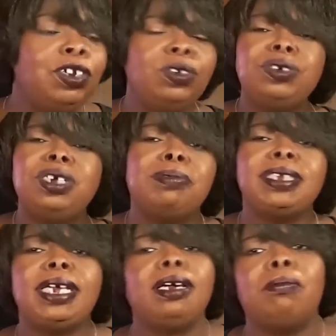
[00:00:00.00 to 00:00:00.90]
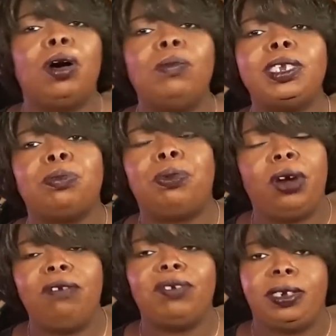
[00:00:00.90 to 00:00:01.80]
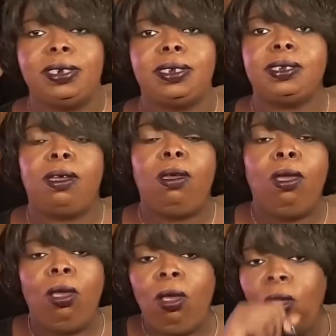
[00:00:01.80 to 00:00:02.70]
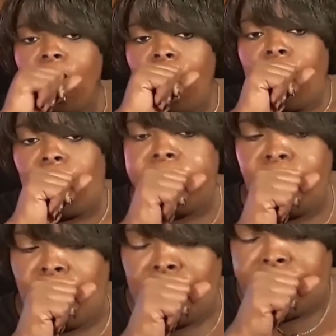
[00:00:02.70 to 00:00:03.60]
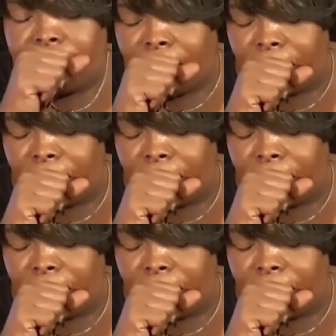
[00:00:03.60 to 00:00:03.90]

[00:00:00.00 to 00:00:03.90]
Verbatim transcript: you don't do nothing but take a moment to pray for us.